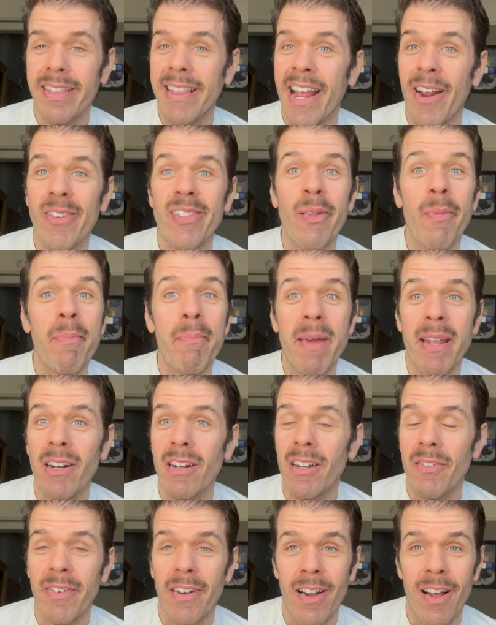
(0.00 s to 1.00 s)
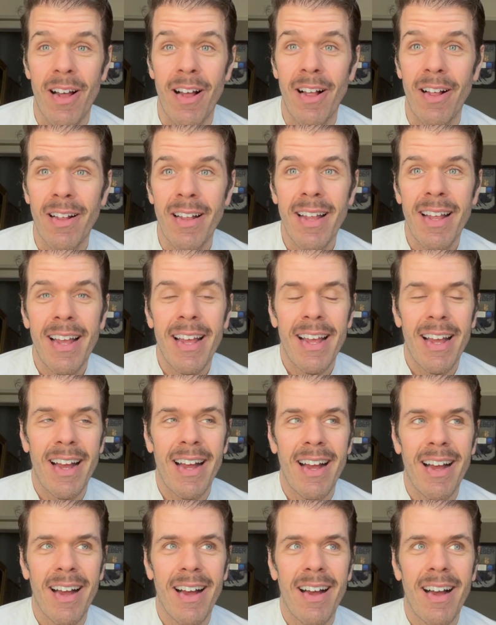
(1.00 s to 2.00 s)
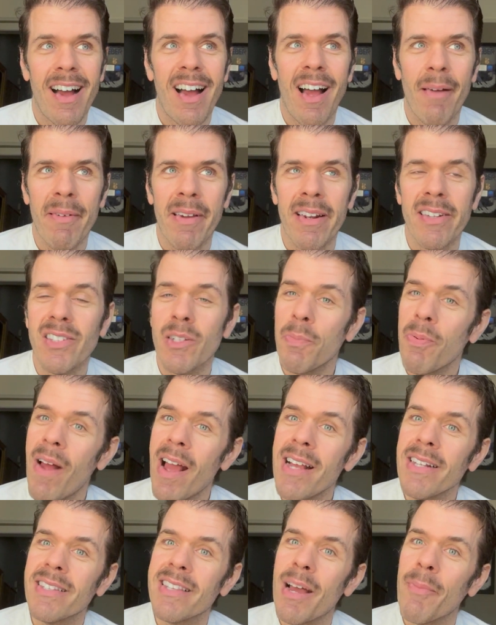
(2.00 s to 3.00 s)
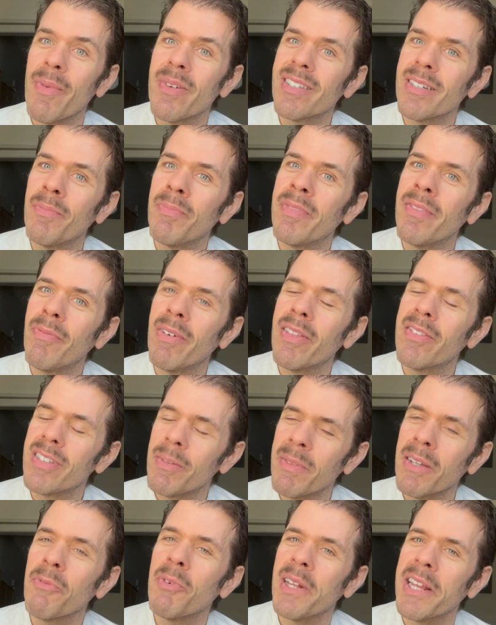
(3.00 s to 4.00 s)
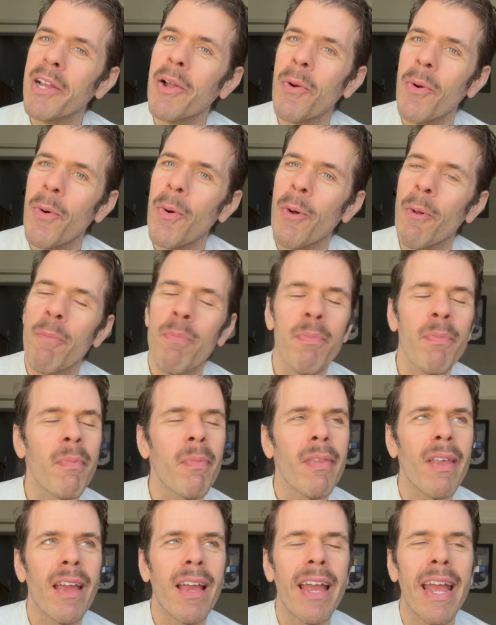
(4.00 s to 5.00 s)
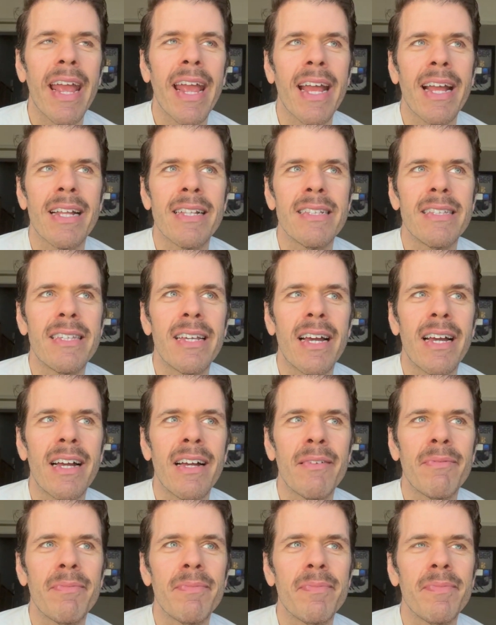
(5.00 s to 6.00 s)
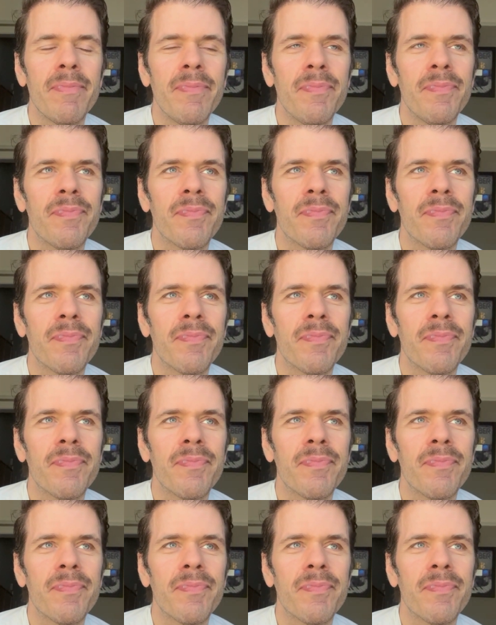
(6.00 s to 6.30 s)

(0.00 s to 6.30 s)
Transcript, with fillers: there in the middle of it all. I'm going to surprise them with something really cool. And God,